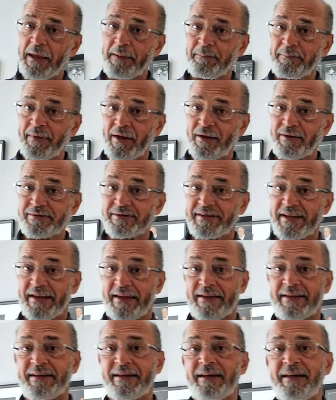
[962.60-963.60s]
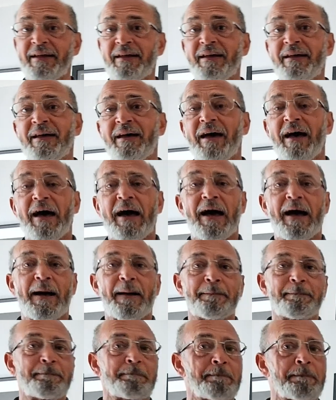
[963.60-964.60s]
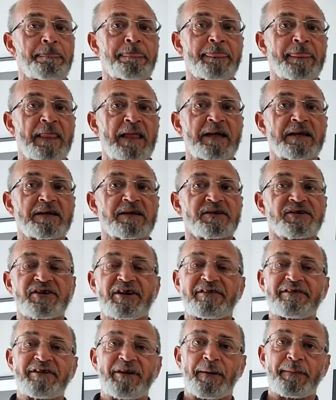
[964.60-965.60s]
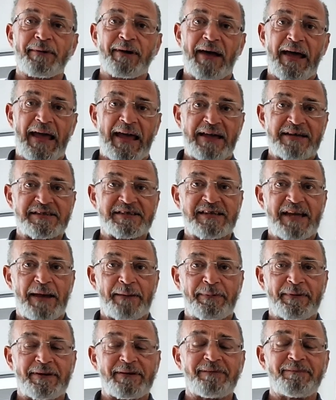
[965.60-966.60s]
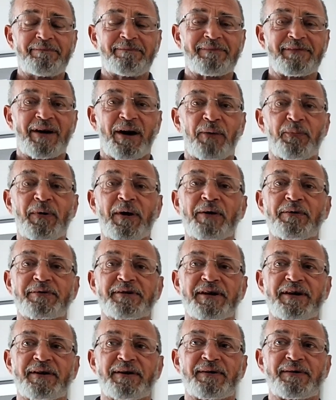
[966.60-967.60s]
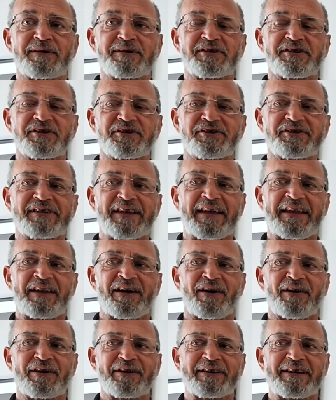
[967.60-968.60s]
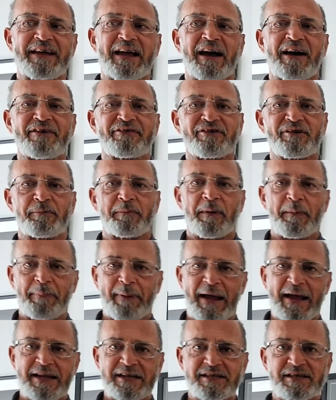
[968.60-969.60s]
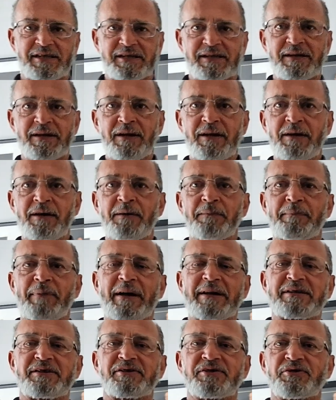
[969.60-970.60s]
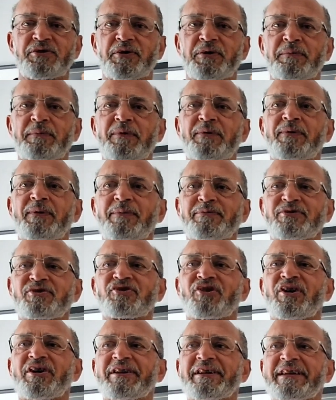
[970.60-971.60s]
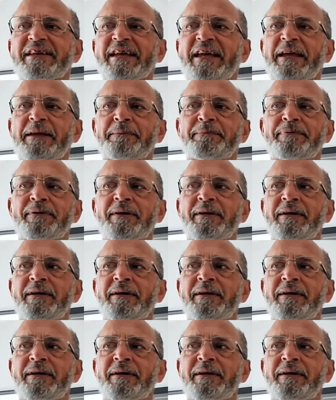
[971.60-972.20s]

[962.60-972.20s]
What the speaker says: in music. Sorry I'm not out tabbing. I will do as soon as I get the holiday over and my back's back to normal. I'm trying to keep